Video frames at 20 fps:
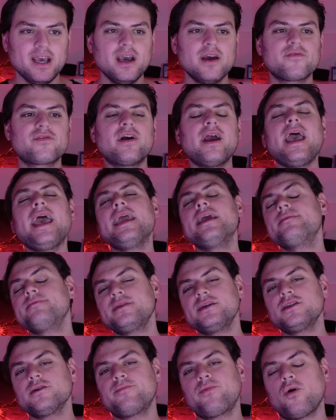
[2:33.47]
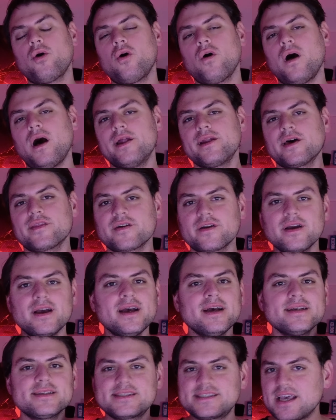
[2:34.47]
for AMD to pull another
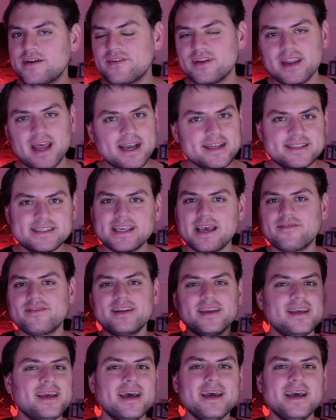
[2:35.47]
7970